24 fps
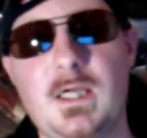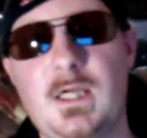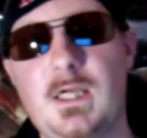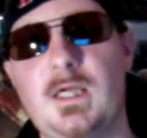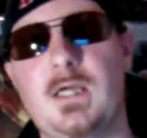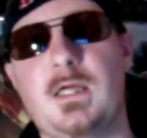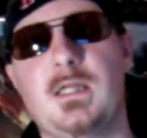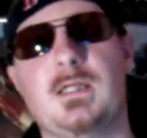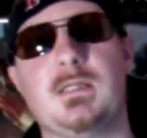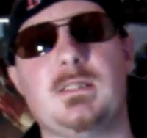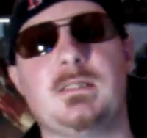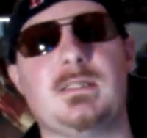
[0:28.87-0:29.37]

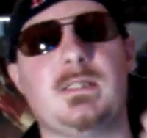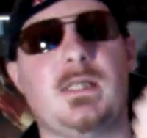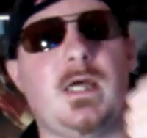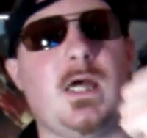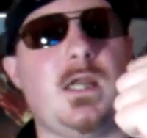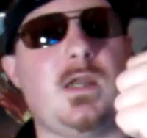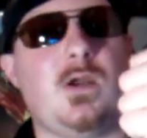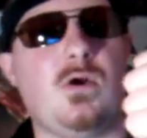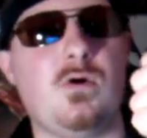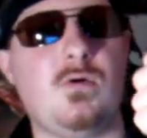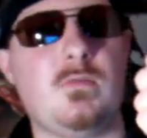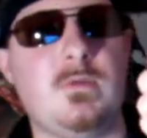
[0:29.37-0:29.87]
It is
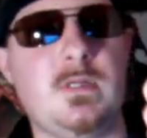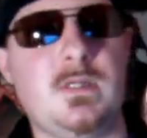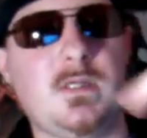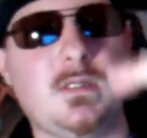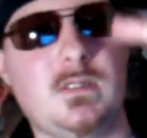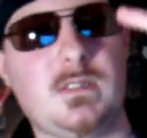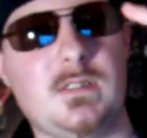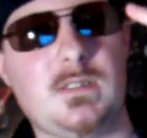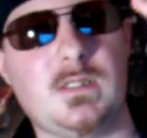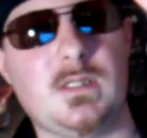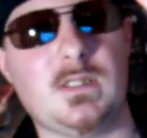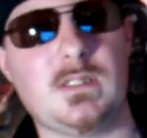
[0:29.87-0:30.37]
Naomi,
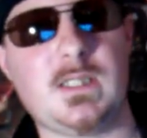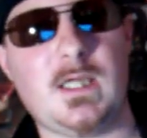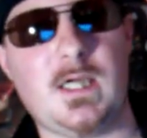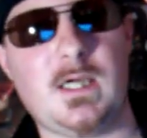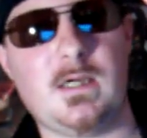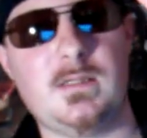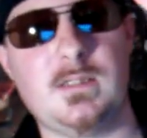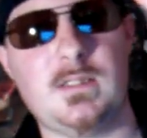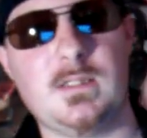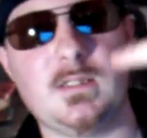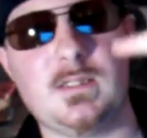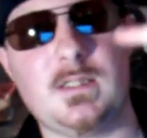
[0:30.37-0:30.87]

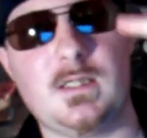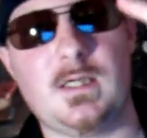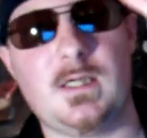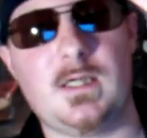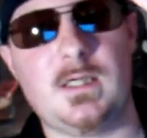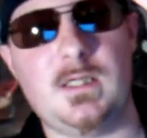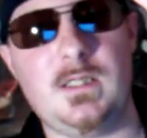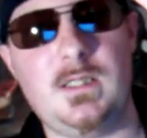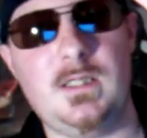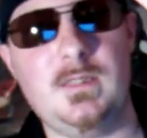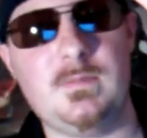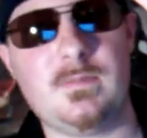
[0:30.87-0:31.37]
Natalya,
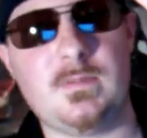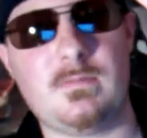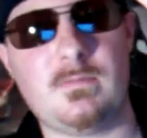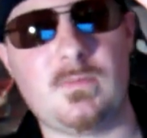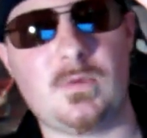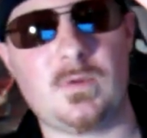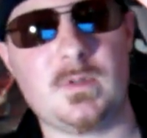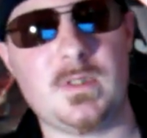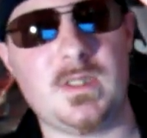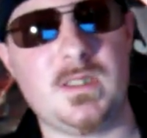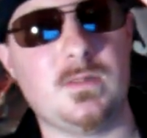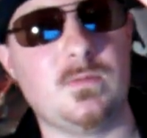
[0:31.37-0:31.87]
Eva
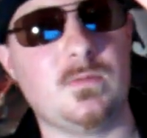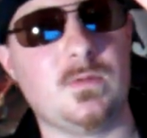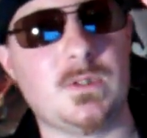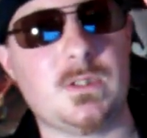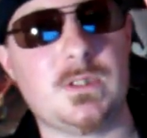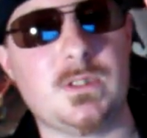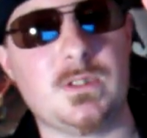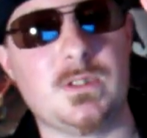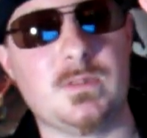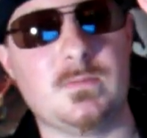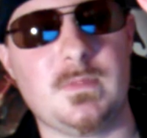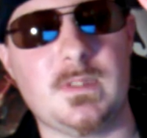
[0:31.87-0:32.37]
Marie, which
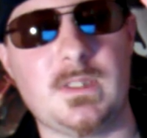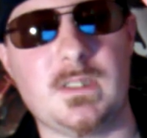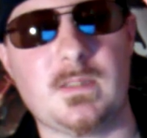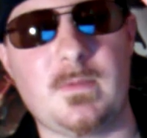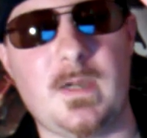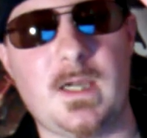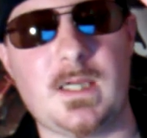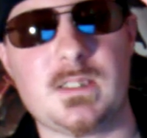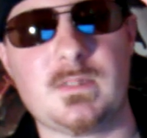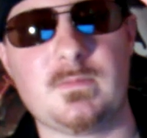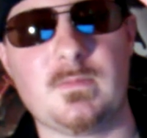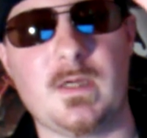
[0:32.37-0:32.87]
shouldn't be in the
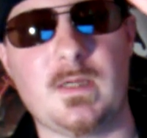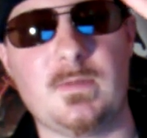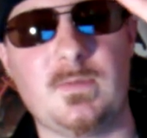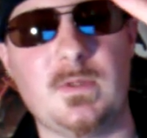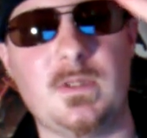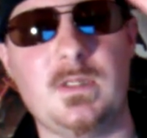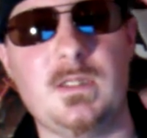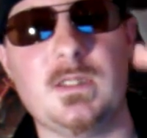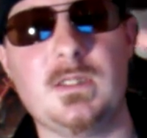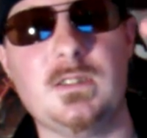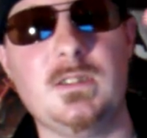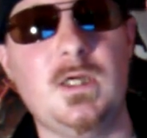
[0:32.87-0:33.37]
match in my
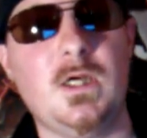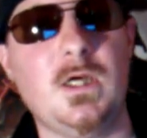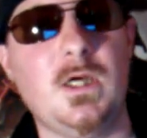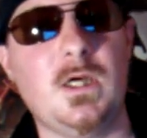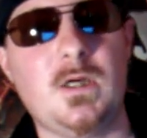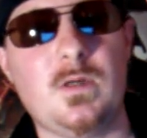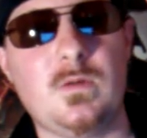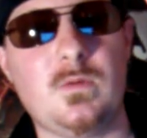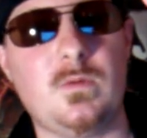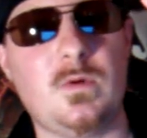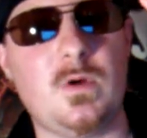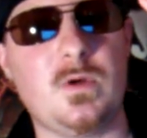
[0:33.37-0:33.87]
opinion,
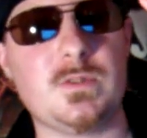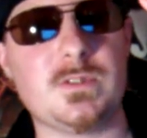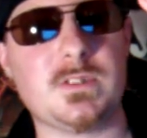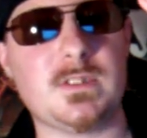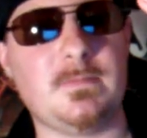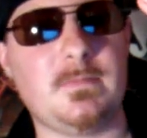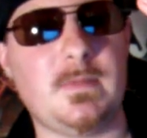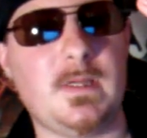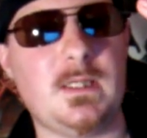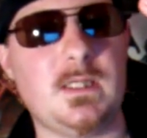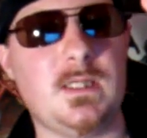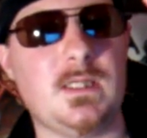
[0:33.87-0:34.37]

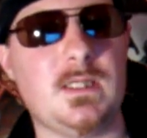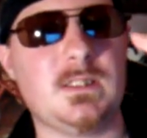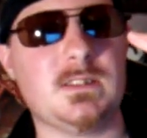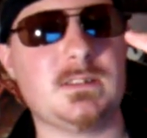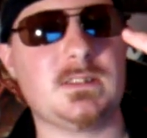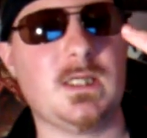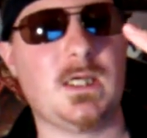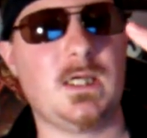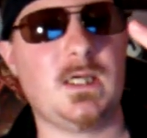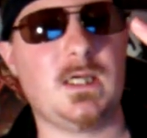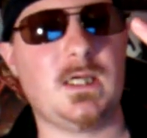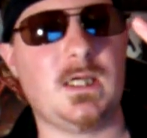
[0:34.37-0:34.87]
Rosa
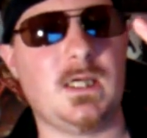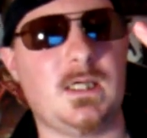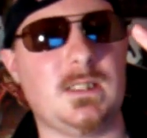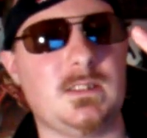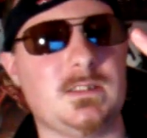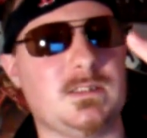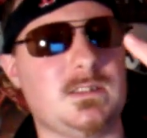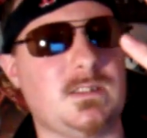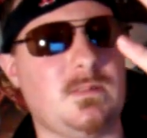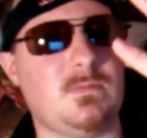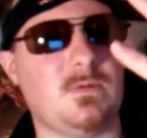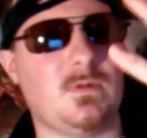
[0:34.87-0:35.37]
Mendes,
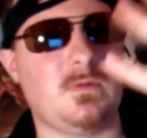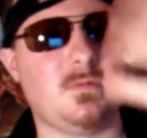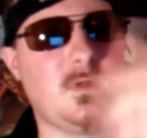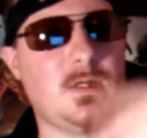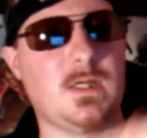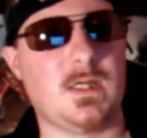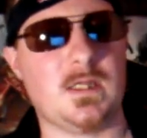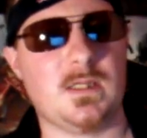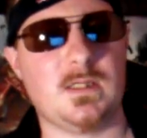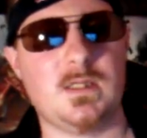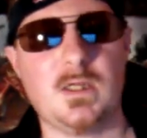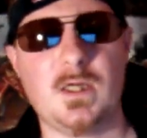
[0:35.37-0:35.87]
and Summer
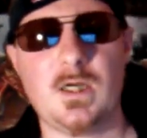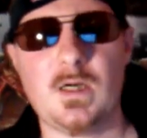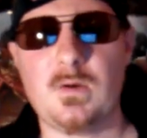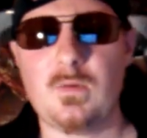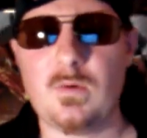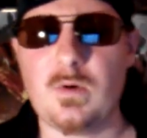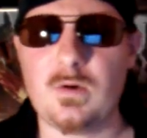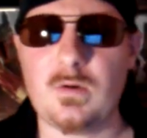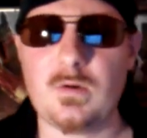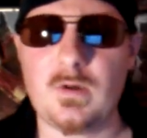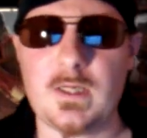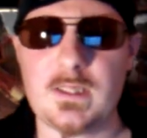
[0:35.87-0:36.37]
Rae.
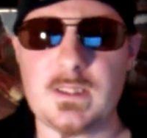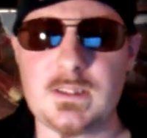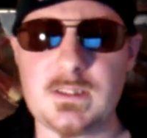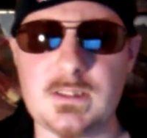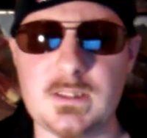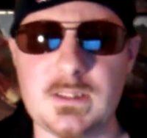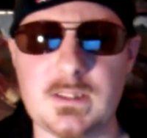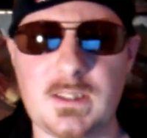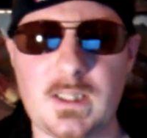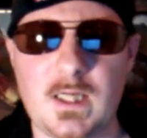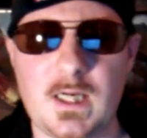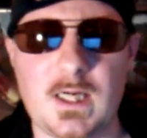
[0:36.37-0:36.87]
Well,
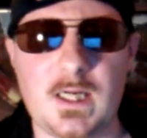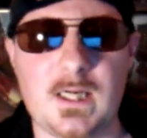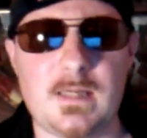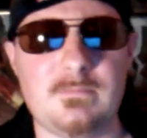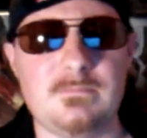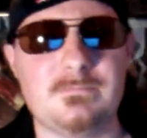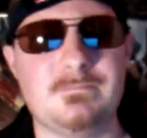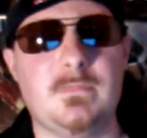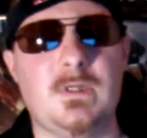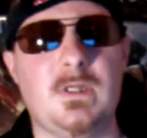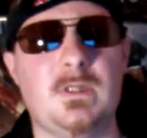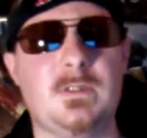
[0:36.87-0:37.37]
actually,
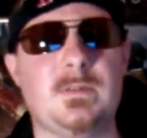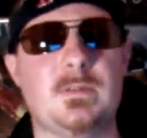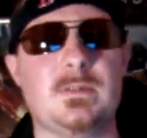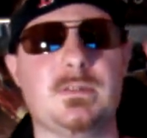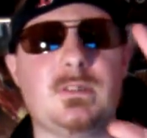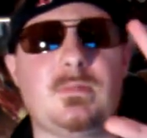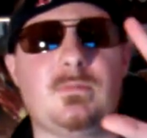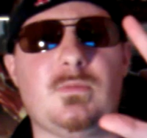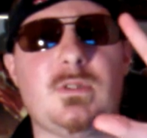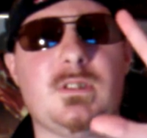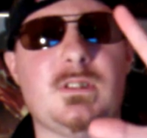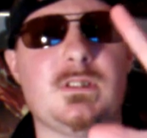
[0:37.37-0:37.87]
for
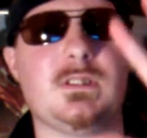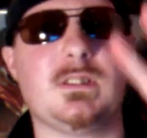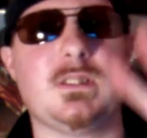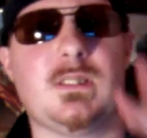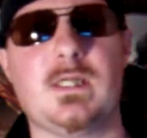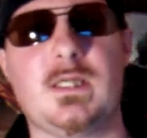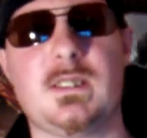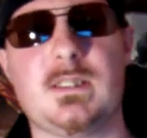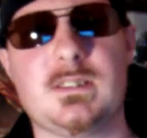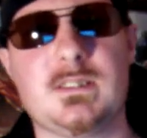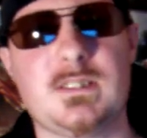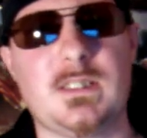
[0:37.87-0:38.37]
some
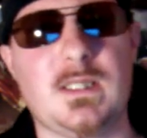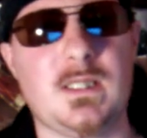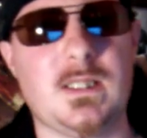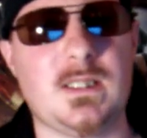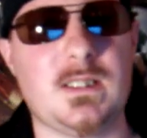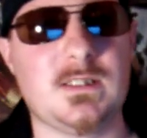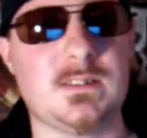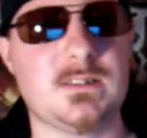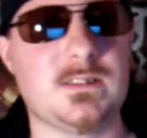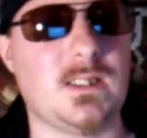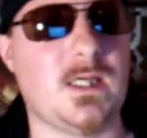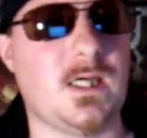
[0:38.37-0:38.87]
reason it
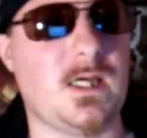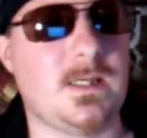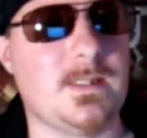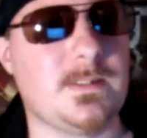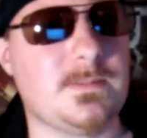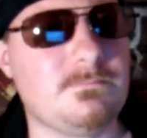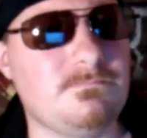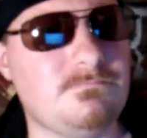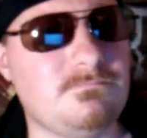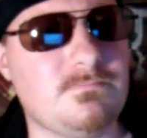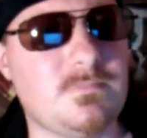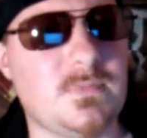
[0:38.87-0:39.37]
says
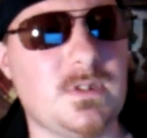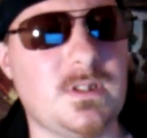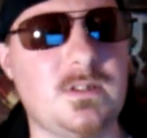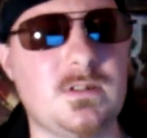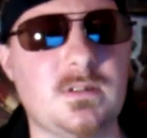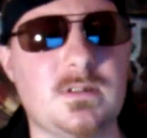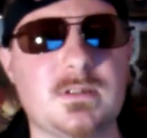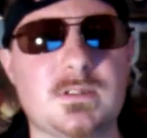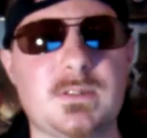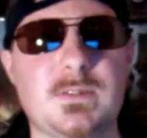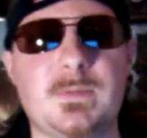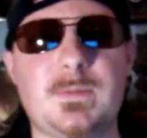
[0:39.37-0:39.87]

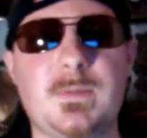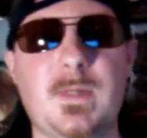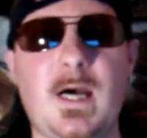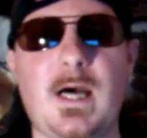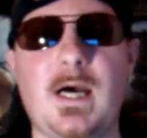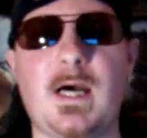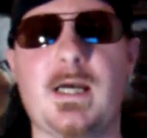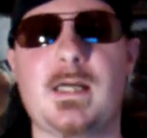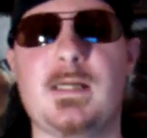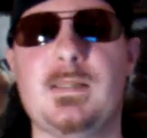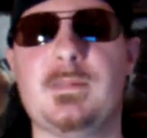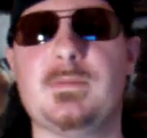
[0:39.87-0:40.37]
there's
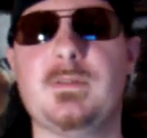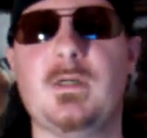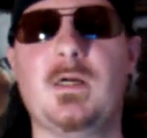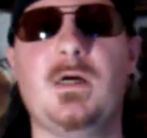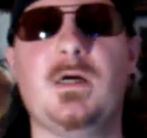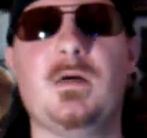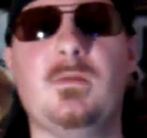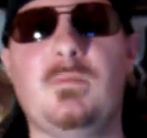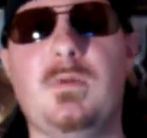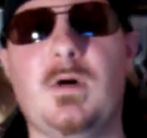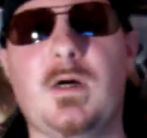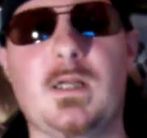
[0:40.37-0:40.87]
5,
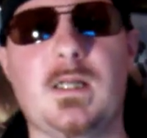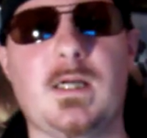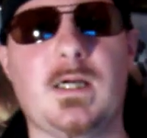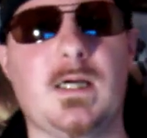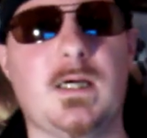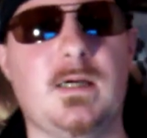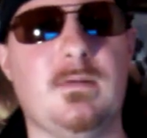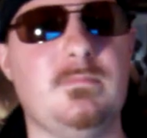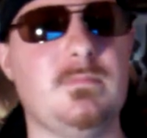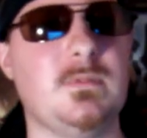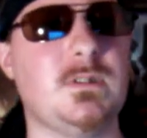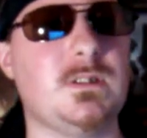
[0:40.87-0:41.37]

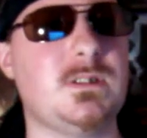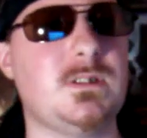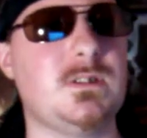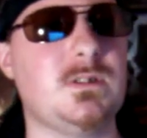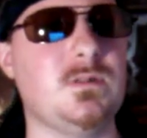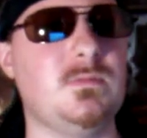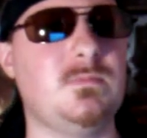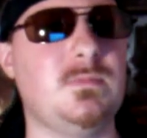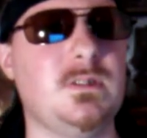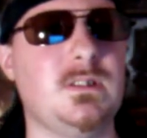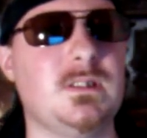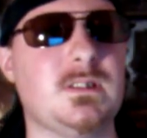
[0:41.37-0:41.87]
but it
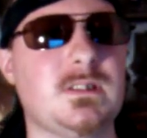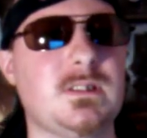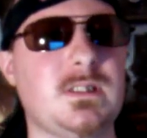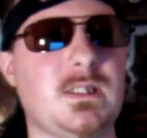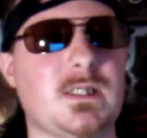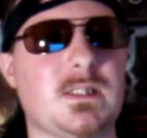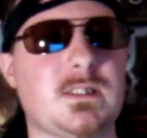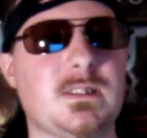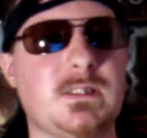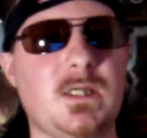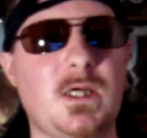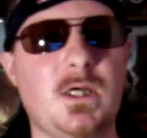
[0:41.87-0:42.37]
should be
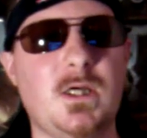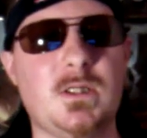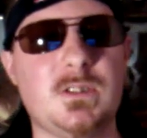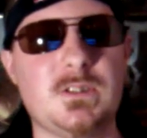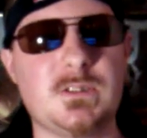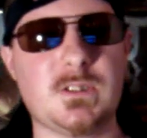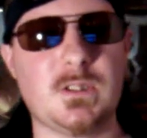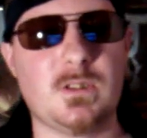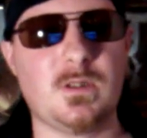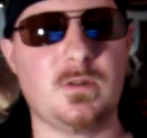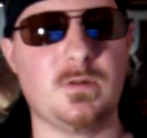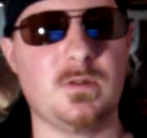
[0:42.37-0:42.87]
6.
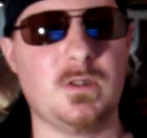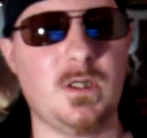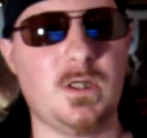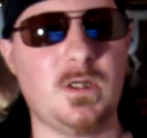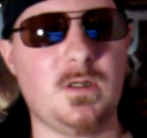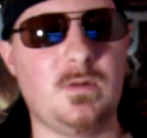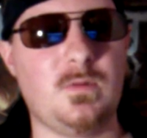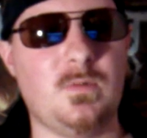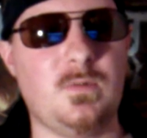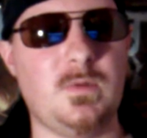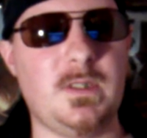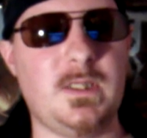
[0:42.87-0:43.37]
So
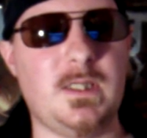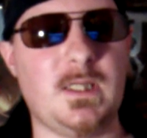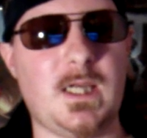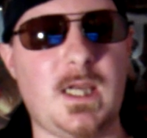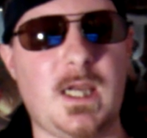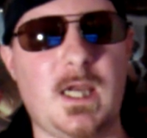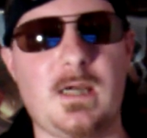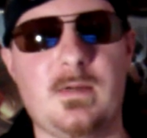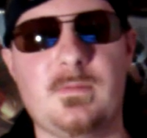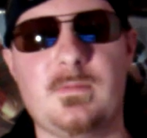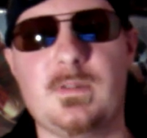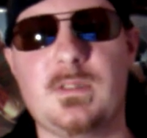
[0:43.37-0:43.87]
we
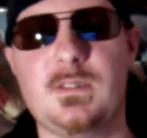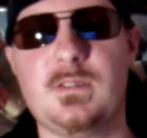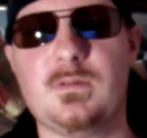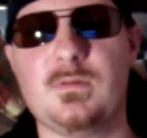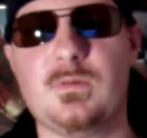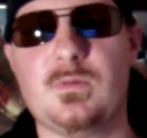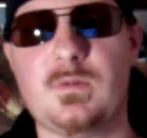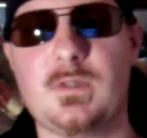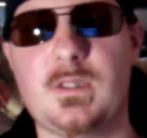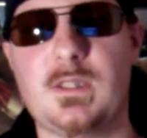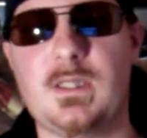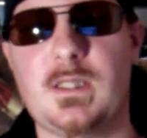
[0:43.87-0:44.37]
have in
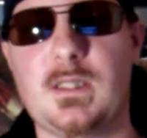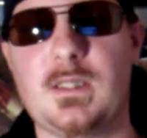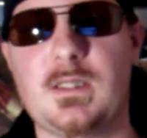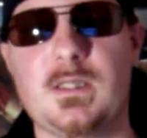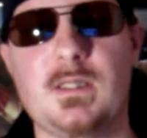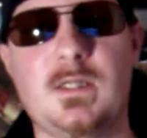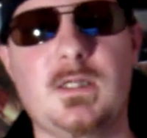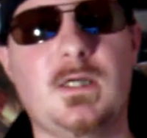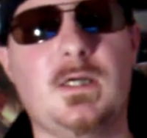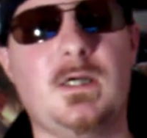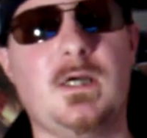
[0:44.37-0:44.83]
the ring,